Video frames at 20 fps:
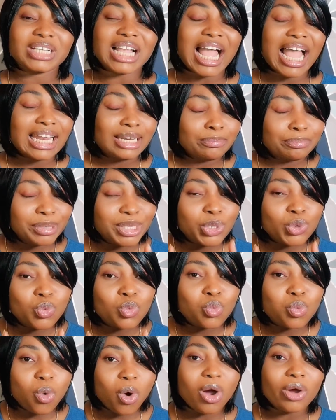and be
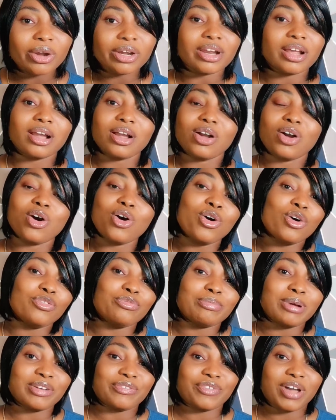one
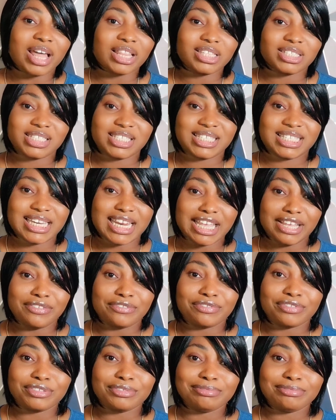of my father's slave.